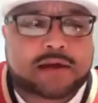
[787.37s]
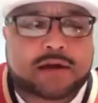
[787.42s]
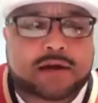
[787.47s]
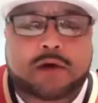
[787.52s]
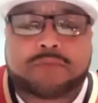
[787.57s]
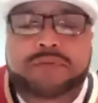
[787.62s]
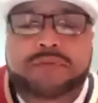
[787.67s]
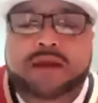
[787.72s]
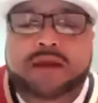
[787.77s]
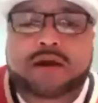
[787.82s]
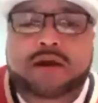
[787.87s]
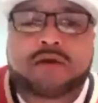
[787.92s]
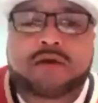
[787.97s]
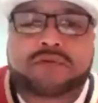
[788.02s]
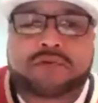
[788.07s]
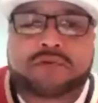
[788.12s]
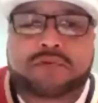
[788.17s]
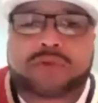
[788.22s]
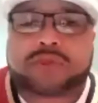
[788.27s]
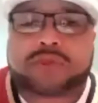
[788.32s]
being over
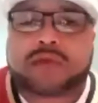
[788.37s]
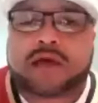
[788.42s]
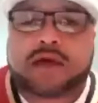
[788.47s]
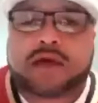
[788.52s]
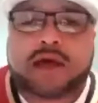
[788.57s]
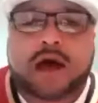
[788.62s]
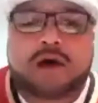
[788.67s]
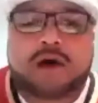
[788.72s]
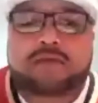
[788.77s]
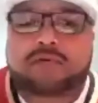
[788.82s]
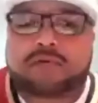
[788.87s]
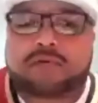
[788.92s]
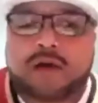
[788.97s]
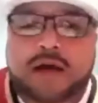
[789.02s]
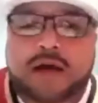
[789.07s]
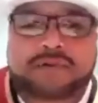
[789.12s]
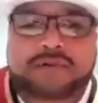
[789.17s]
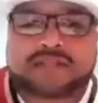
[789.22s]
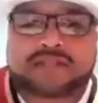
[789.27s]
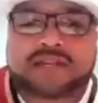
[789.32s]
with Alvin
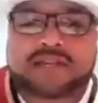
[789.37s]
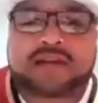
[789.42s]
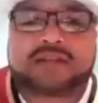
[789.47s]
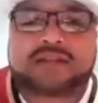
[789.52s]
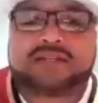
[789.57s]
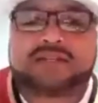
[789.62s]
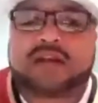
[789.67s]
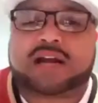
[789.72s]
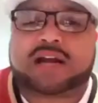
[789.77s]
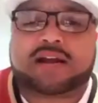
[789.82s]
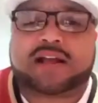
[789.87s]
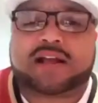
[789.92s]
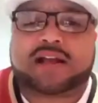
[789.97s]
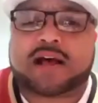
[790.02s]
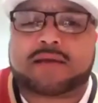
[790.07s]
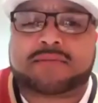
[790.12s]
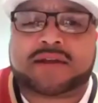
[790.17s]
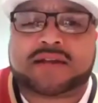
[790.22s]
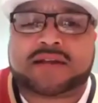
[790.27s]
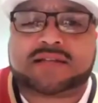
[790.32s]
Robertson and Terry
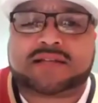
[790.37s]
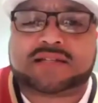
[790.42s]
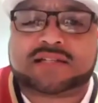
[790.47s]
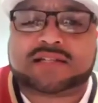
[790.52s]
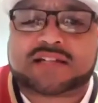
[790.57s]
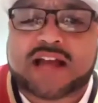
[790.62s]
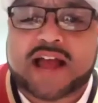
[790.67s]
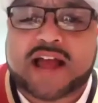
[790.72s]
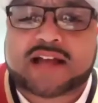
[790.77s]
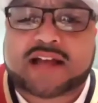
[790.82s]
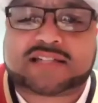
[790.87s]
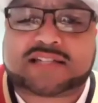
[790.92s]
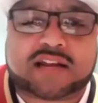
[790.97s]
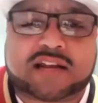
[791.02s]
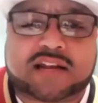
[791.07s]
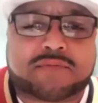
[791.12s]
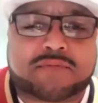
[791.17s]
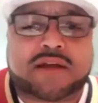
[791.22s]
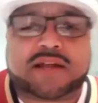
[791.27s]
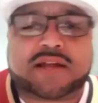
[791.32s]
Cummings and Jack
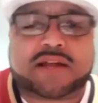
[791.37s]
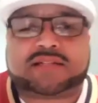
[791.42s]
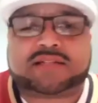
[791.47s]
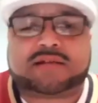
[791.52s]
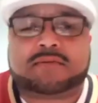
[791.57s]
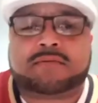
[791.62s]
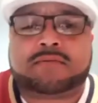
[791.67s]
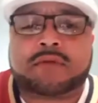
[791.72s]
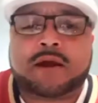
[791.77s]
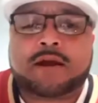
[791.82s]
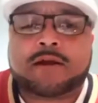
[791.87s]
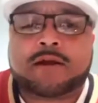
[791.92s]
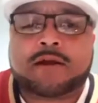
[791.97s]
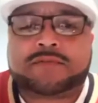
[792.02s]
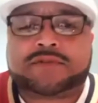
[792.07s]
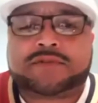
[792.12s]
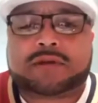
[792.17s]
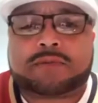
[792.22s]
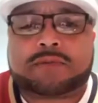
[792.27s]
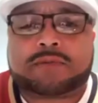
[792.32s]
Sikma and
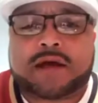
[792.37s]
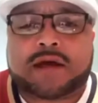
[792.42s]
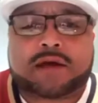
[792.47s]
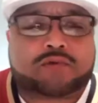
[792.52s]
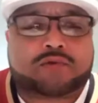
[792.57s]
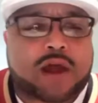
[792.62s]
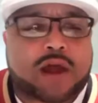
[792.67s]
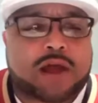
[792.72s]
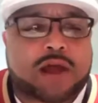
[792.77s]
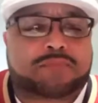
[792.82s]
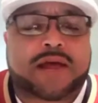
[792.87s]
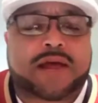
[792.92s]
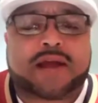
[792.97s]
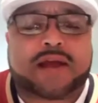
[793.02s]
some great players.